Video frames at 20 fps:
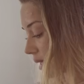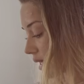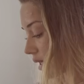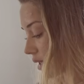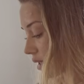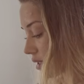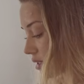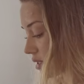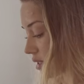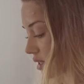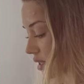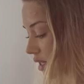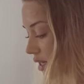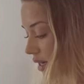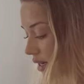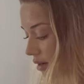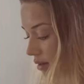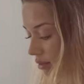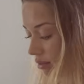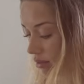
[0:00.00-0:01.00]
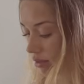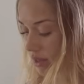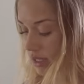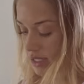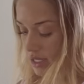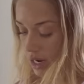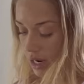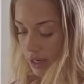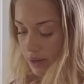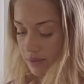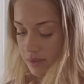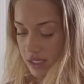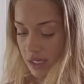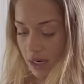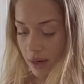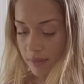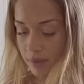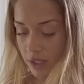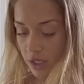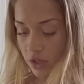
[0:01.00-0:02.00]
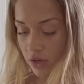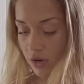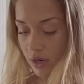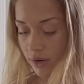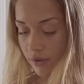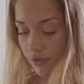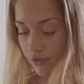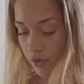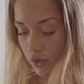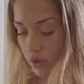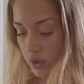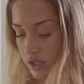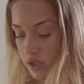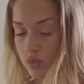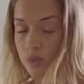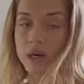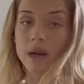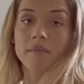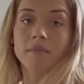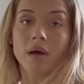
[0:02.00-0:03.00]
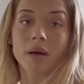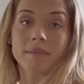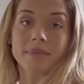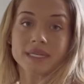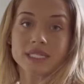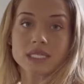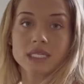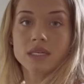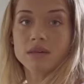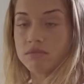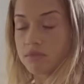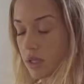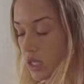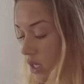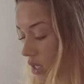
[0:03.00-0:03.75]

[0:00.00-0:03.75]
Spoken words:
because then the times that I'm gonna crave food is when I'm not busy.